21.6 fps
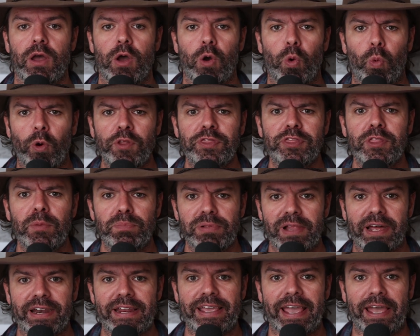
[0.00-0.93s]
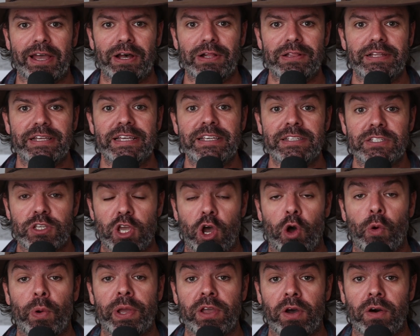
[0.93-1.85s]
what the bloody hell is
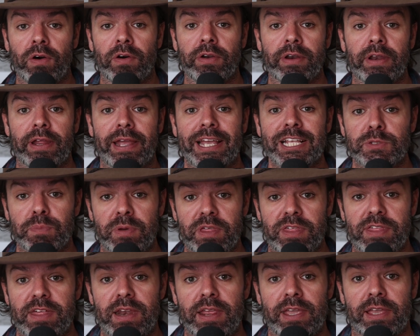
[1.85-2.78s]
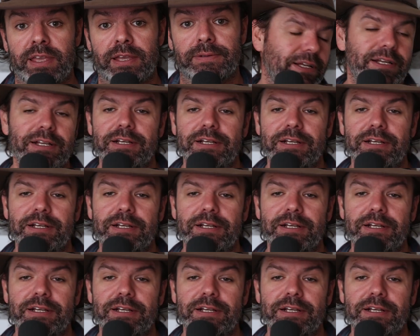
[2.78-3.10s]
going on. It's pathetic.